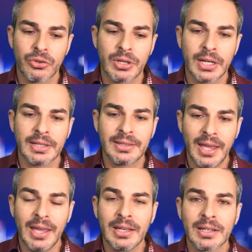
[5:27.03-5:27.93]
kind of
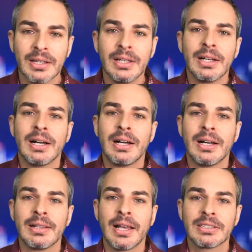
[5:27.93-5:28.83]
tanked
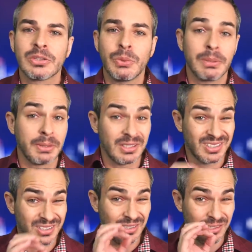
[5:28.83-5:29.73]
last week because
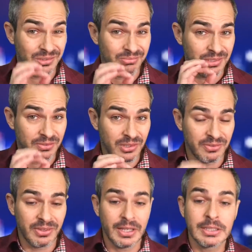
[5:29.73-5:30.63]
of, you know, of all
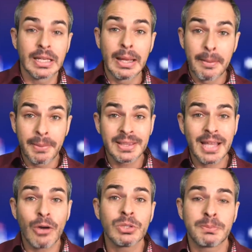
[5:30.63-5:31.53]
of this. But
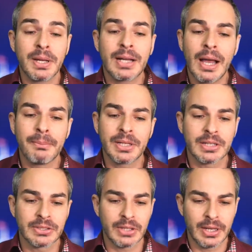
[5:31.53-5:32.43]
now it's back up
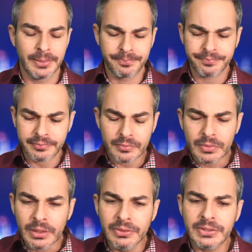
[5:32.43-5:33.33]
because
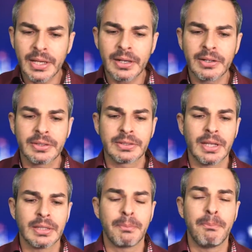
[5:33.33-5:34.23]
this analyst
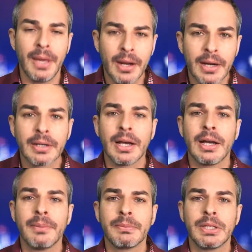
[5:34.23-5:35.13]
at Baird,
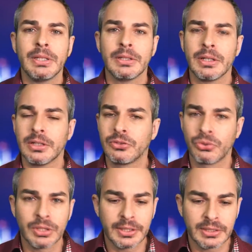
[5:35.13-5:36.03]
he
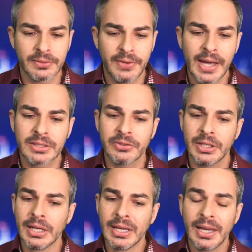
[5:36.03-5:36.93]
toured the Tesla
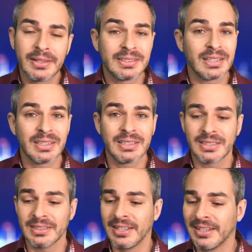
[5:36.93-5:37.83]
factory and he said,
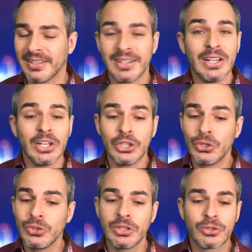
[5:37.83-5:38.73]
listen,
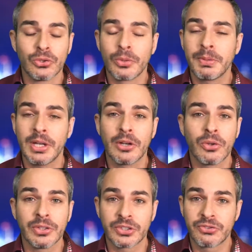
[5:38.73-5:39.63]
you need to look beyond all
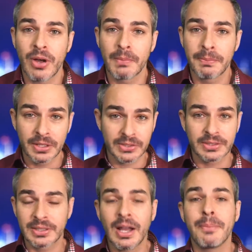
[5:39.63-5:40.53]
this drama because
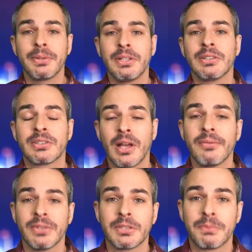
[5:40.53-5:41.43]
the company
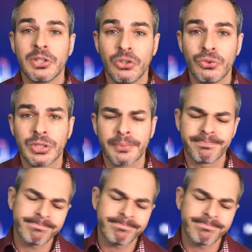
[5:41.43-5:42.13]
itself is producing.